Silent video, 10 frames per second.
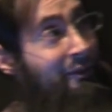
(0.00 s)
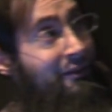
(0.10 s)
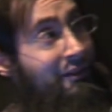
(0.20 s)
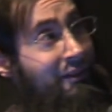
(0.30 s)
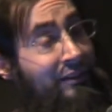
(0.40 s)

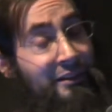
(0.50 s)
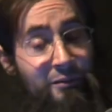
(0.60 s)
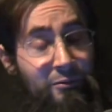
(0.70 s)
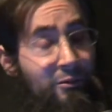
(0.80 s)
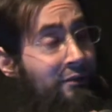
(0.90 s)
this is
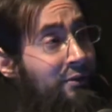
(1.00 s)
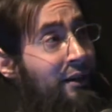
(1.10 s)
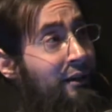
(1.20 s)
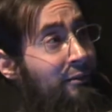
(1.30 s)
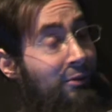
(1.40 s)
wherever you
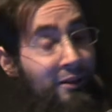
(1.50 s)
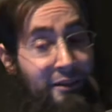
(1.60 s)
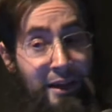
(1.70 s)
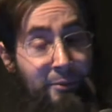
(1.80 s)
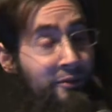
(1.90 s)
can, work on
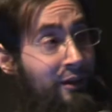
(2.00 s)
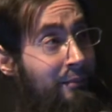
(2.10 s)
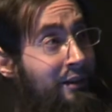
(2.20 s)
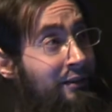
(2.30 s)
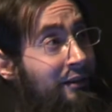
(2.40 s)
a game with
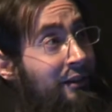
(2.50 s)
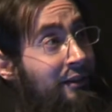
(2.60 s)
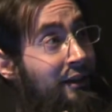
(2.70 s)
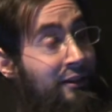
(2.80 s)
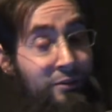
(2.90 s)
zombies
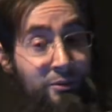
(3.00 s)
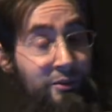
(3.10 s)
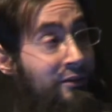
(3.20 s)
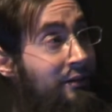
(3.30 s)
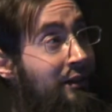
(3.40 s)
and
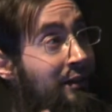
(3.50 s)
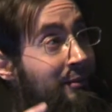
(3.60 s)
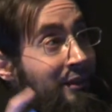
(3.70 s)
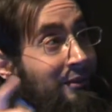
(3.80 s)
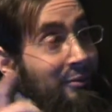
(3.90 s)
dinosaurs,
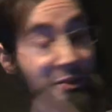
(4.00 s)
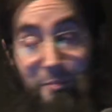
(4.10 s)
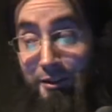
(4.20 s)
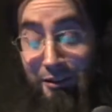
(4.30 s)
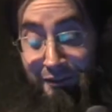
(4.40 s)
because it'll just
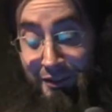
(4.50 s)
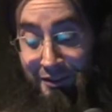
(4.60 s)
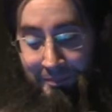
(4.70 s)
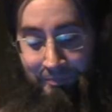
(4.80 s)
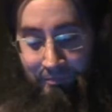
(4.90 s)
make your life easier.